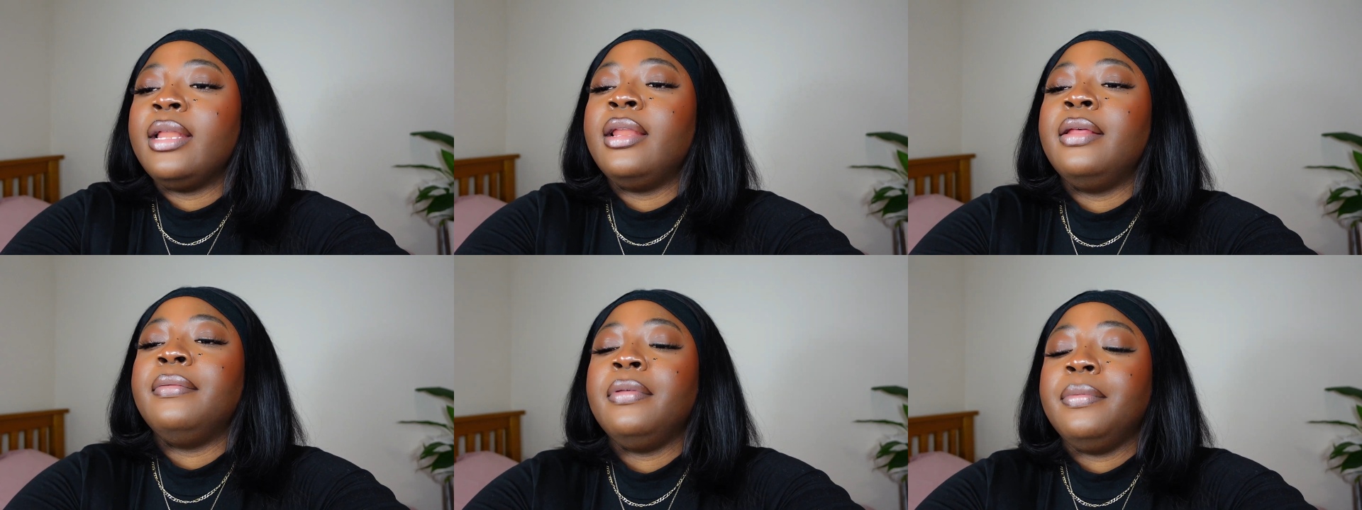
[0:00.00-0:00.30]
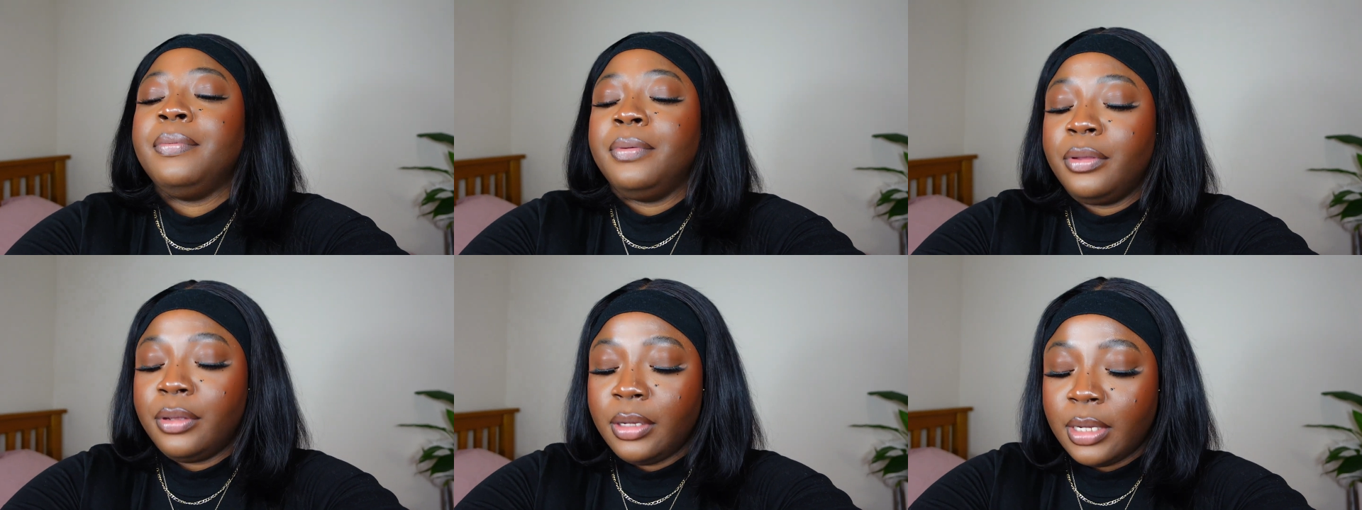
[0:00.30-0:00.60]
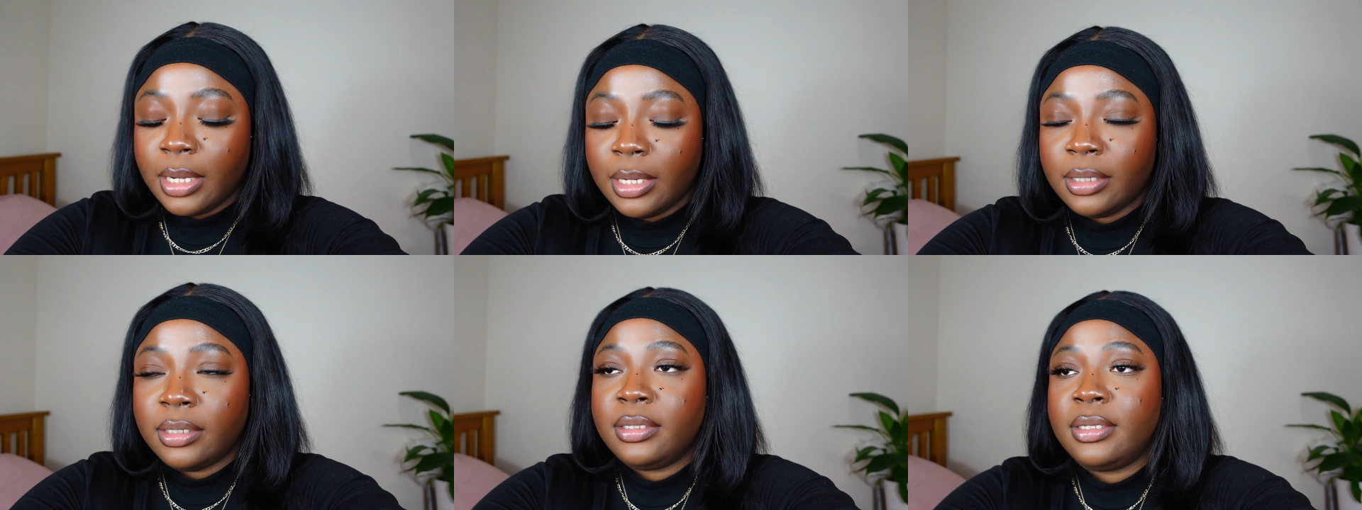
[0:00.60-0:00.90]
let me put you
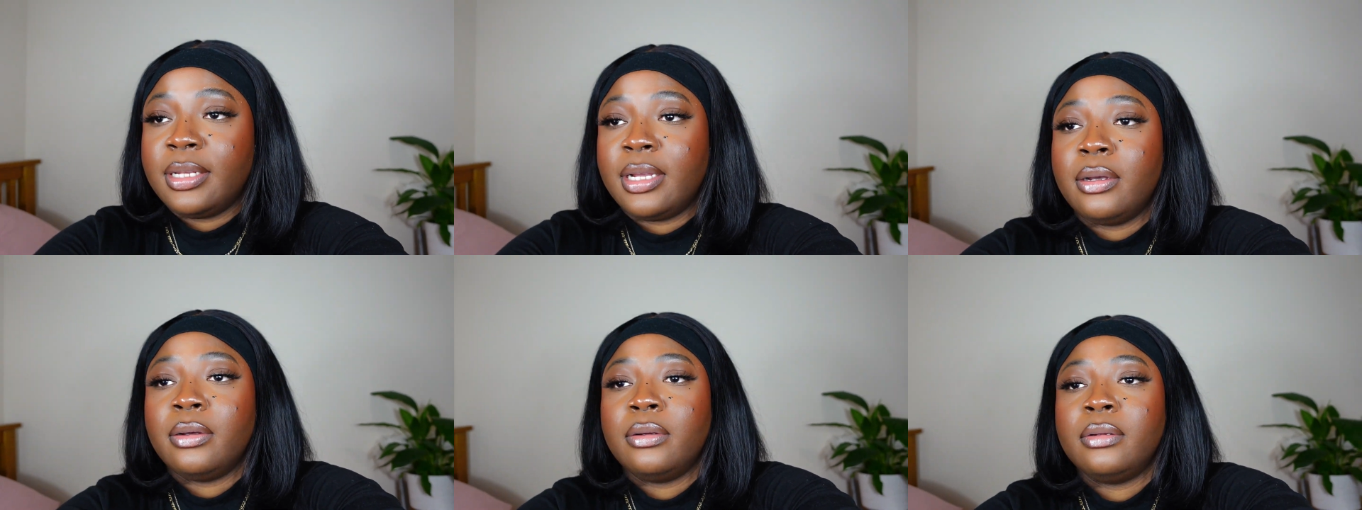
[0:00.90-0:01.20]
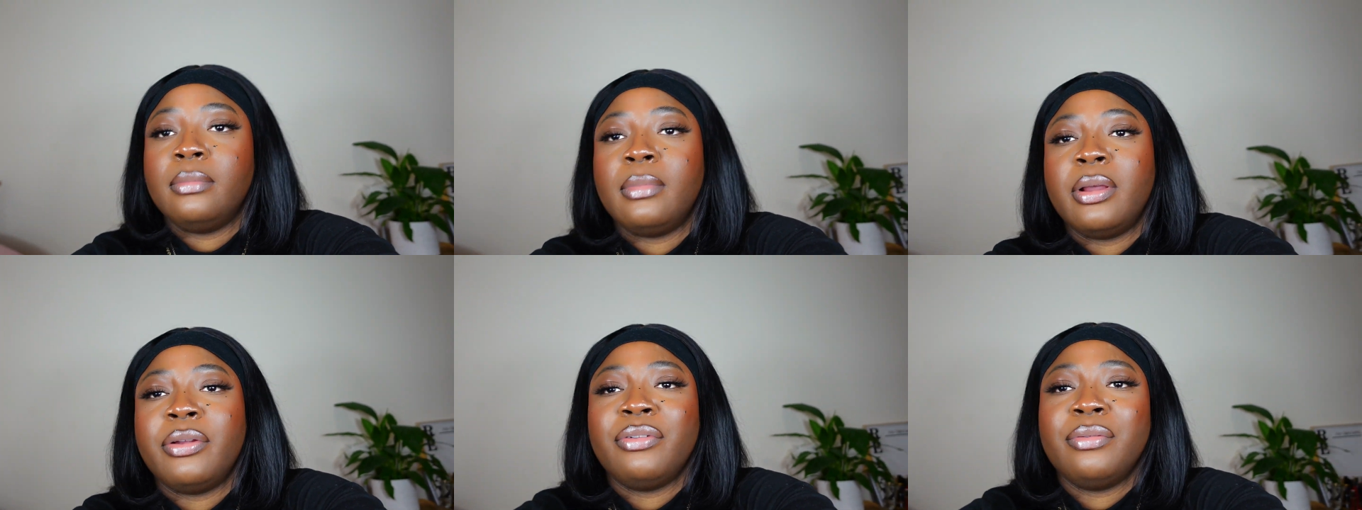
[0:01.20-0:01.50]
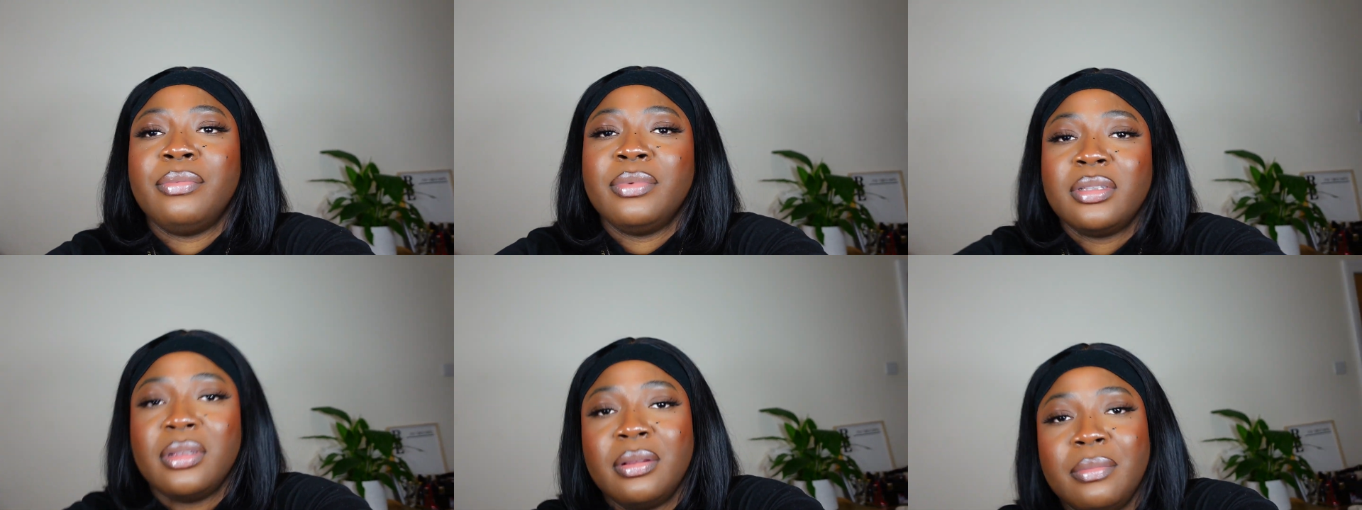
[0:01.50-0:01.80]
guys down. My
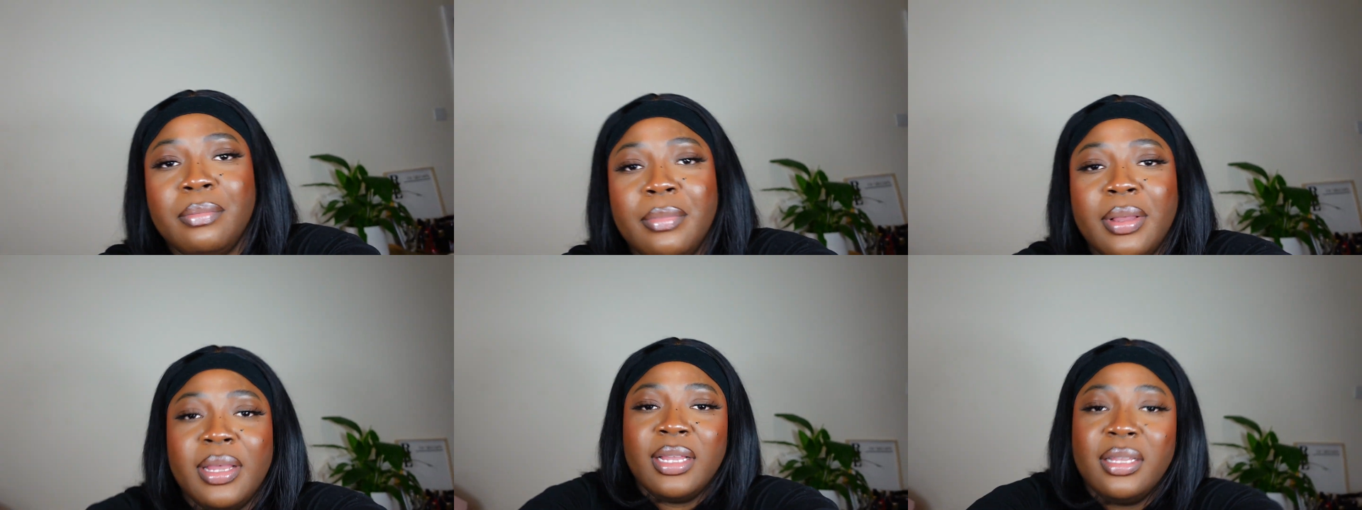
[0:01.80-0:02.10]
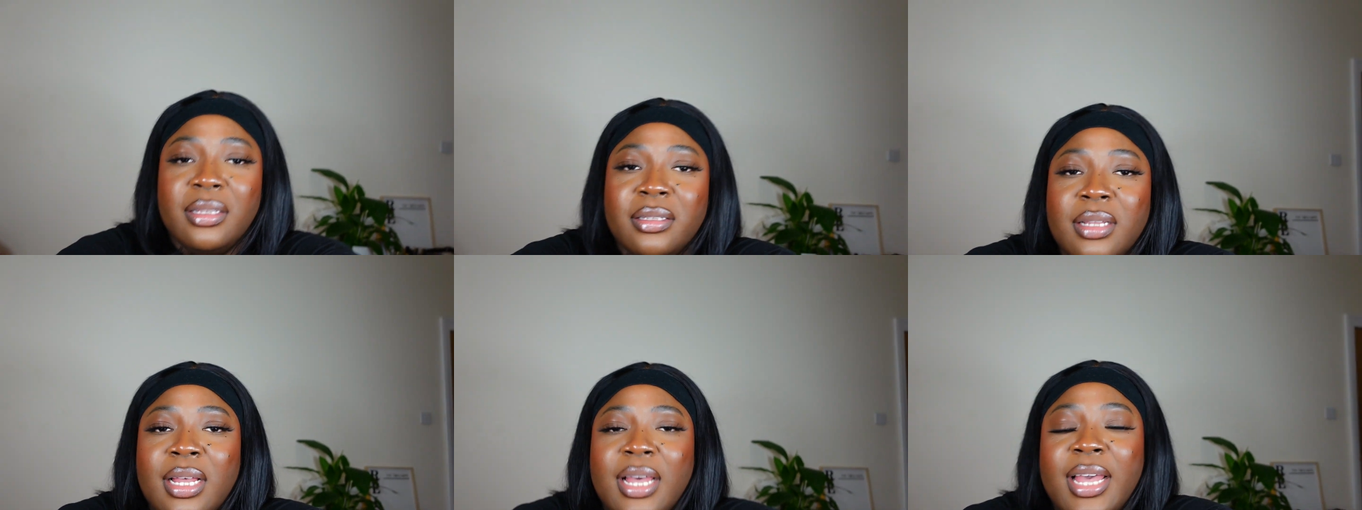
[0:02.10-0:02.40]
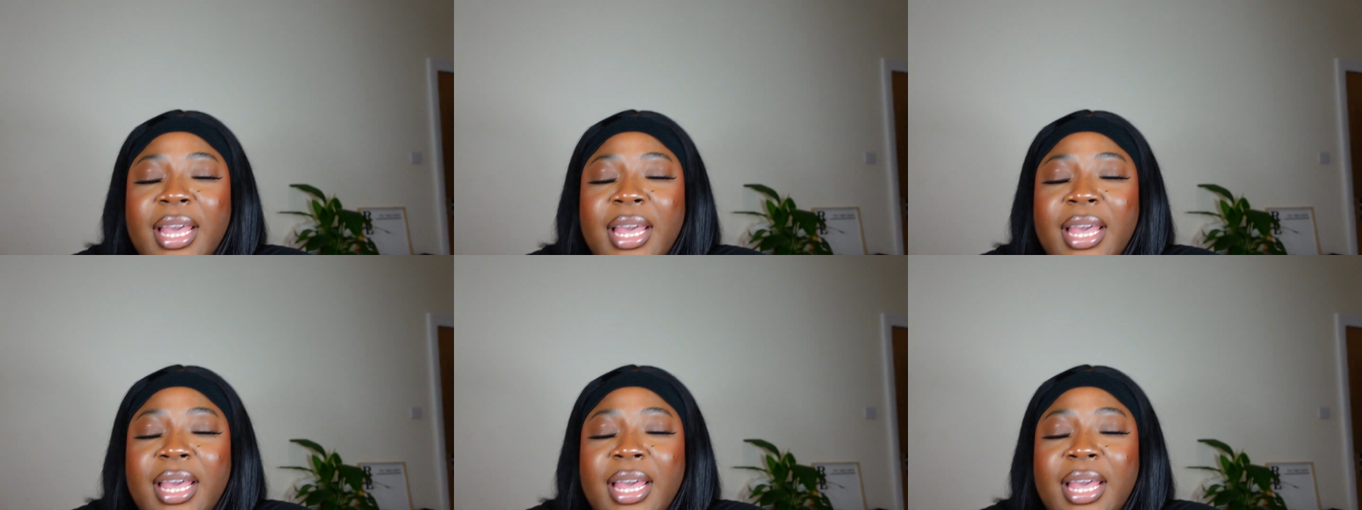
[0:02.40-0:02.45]
room is a mess. I